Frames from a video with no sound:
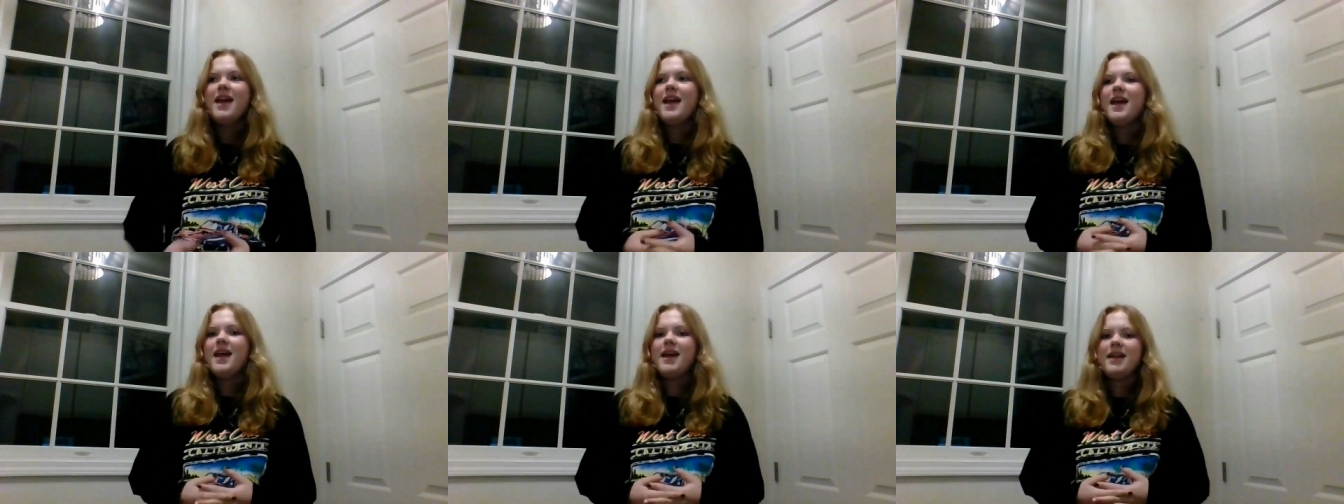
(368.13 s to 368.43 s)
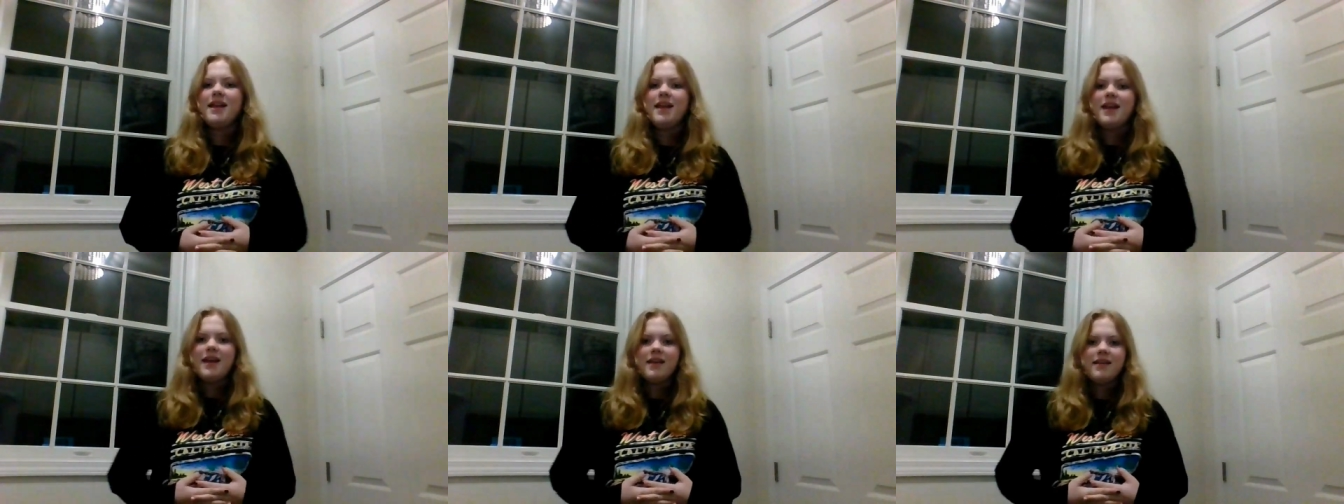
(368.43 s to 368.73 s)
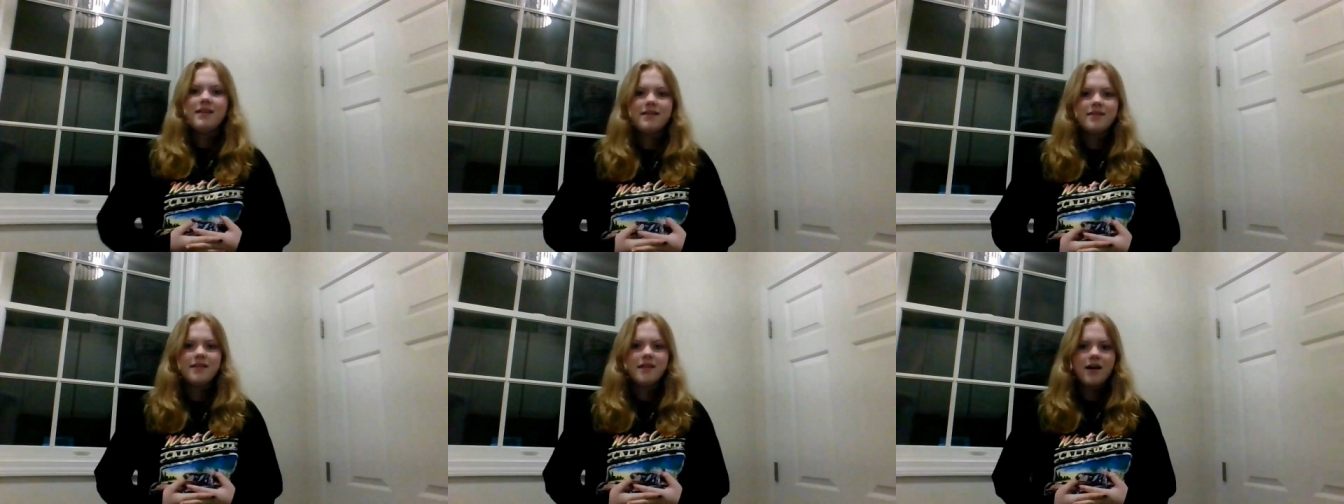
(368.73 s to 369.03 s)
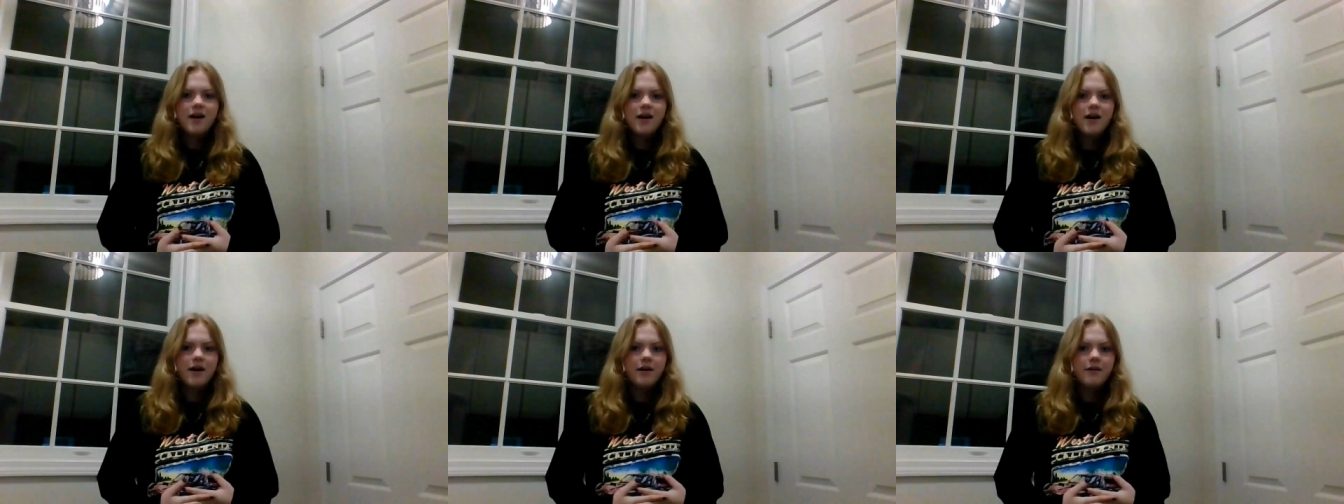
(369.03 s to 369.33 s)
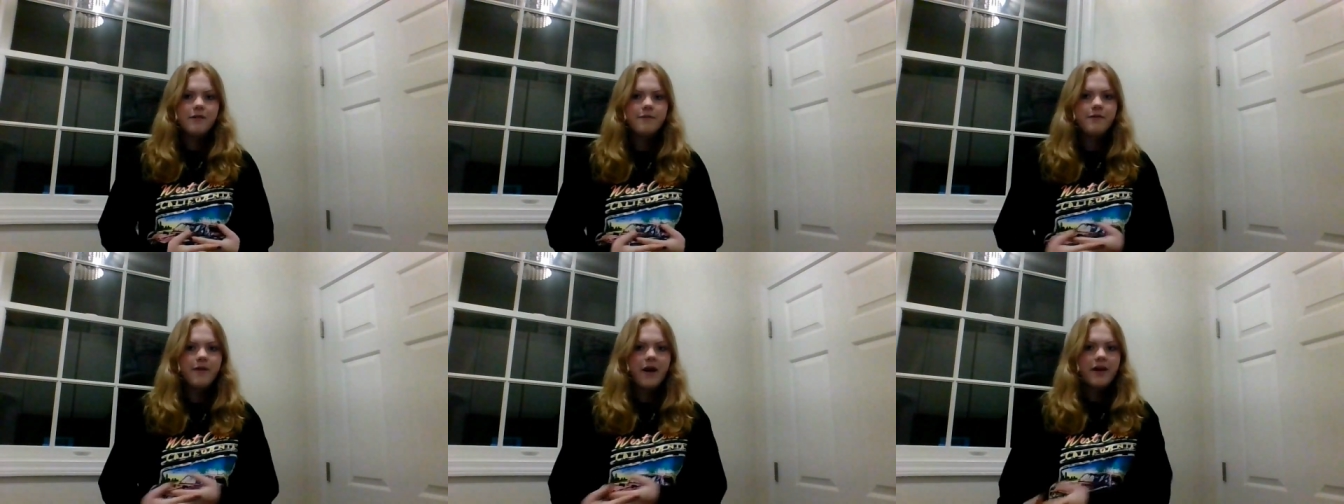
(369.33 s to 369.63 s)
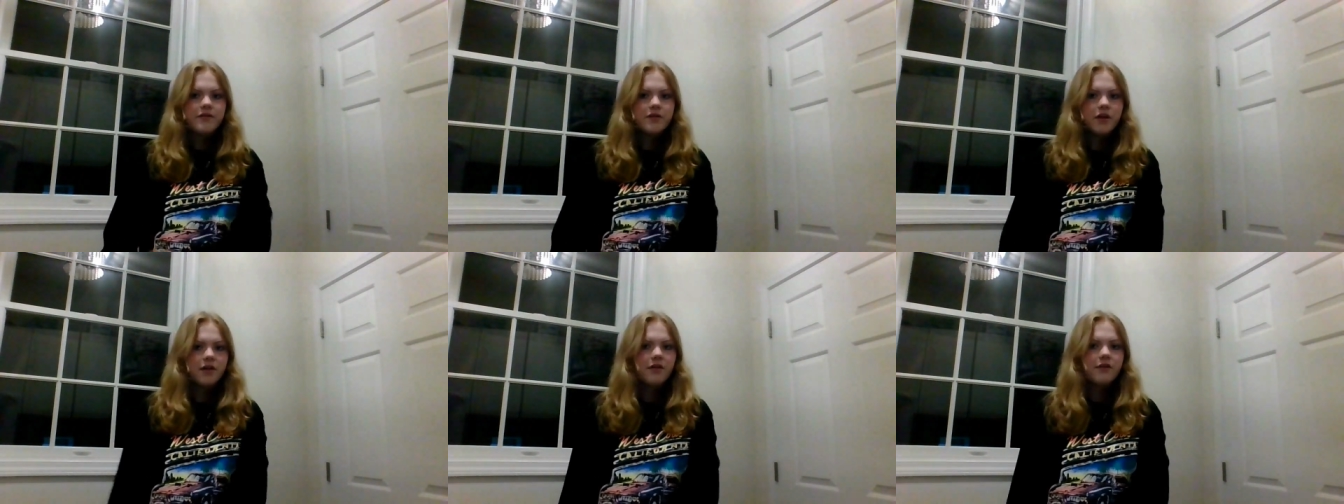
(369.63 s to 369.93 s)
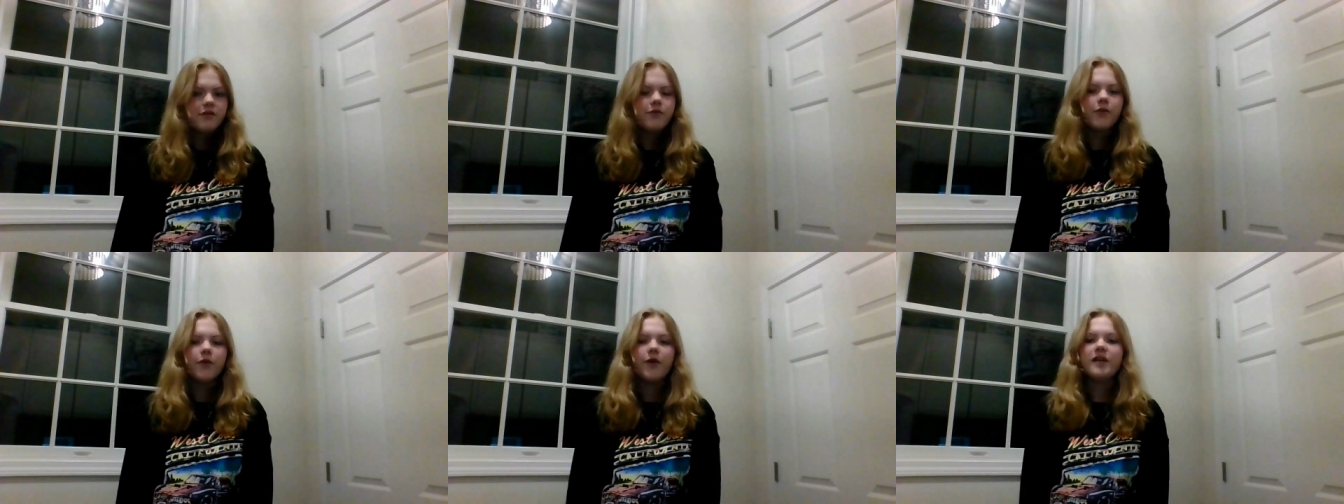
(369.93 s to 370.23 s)
it is uh, five dollars
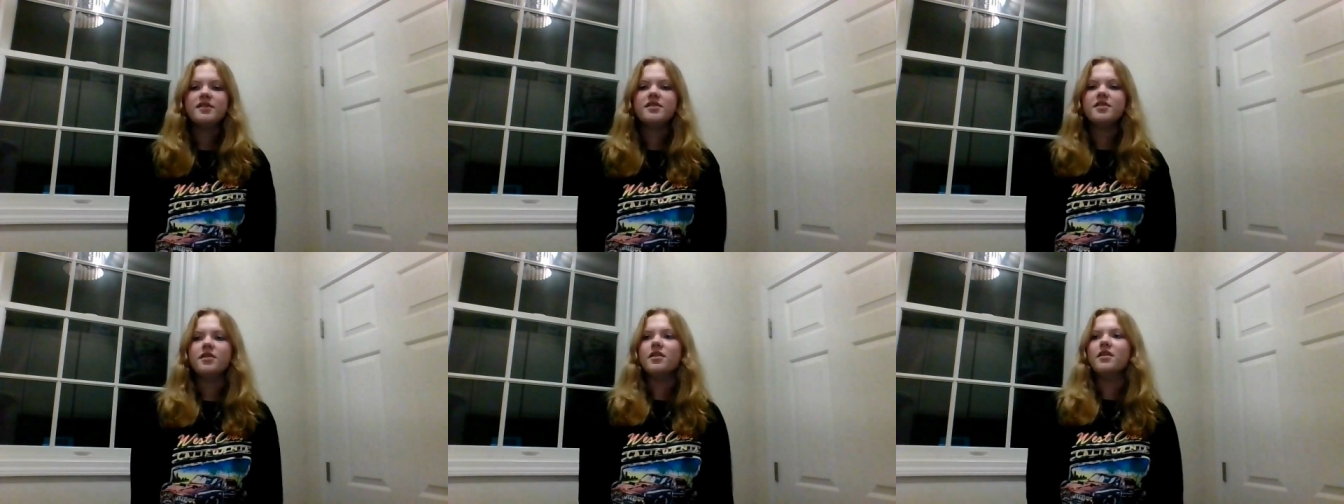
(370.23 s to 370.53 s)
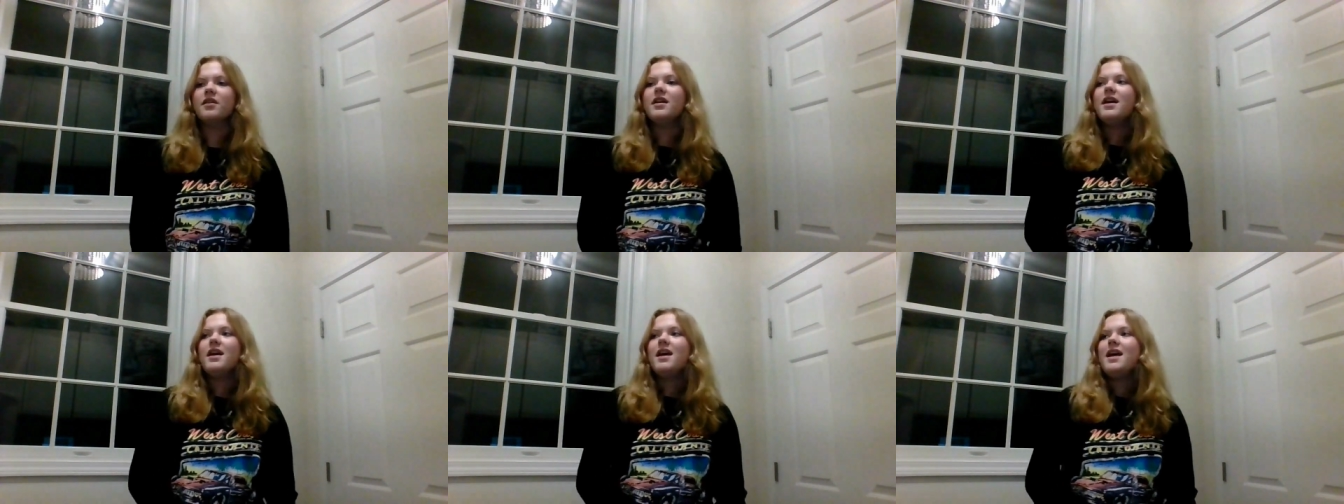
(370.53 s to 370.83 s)
for rental,